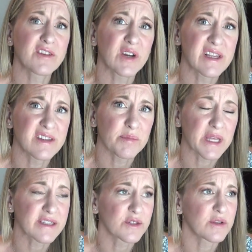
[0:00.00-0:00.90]
If
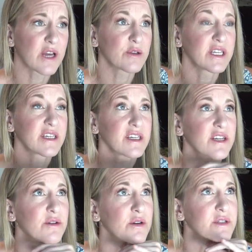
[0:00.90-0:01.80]
that's so loudly
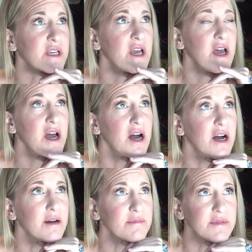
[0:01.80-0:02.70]
kind of gross.
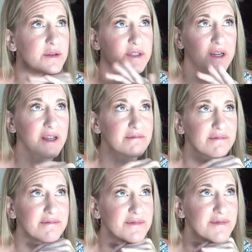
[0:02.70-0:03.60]
No, it's not.
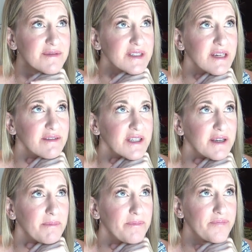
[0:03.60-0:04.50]
Suddenly.